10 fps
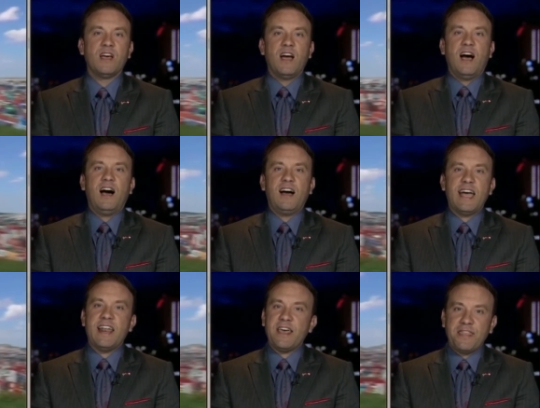
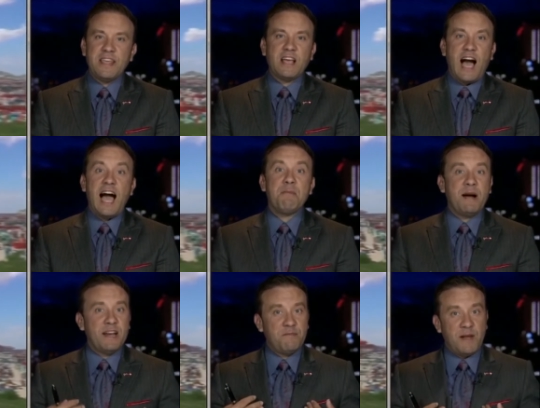And I think I
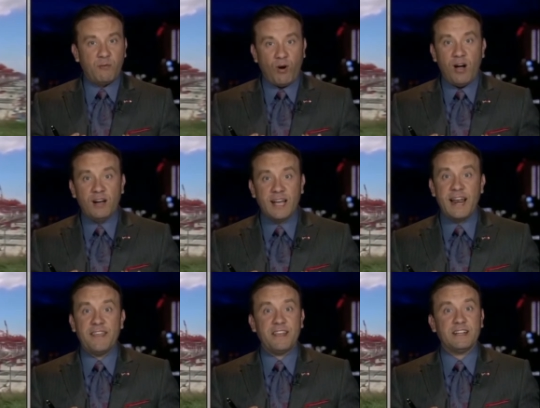might have been wrong,
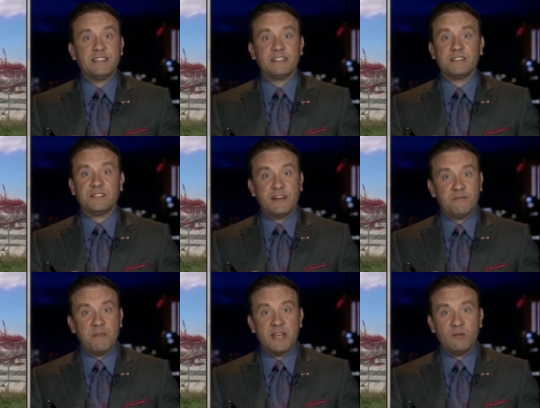and I think it takes a
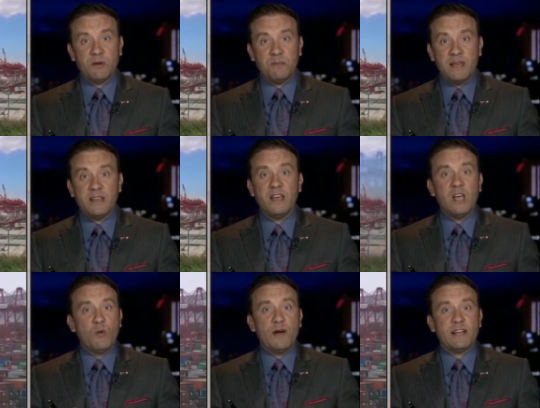tough man to admit
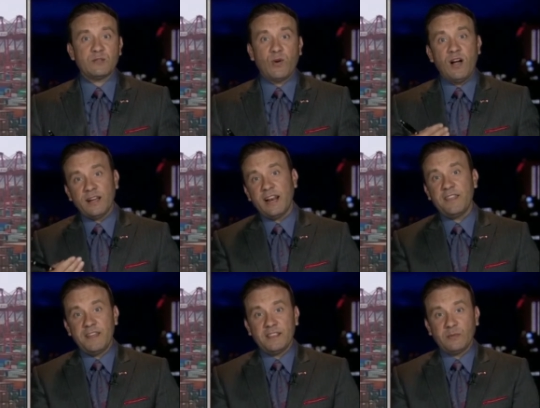when he's wrong, and I think the